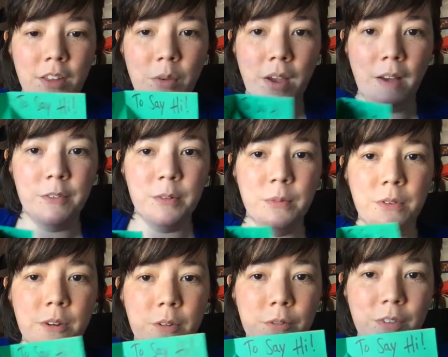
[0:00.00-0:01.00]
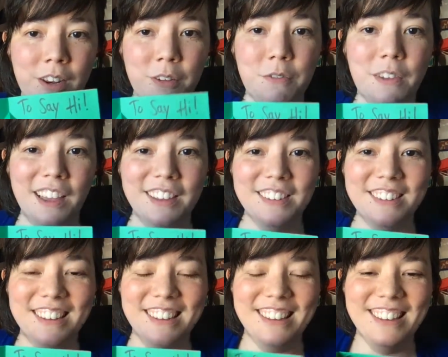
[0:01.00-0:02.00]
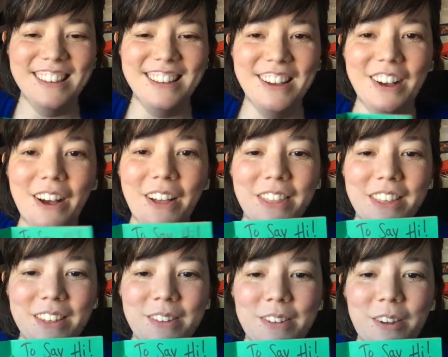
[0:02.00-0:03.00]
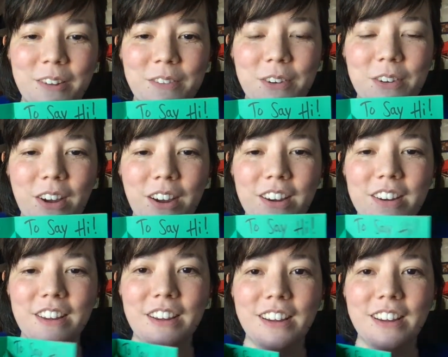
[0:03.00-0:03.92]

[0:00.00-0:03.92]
you have some sort of funny face on the inside of your card.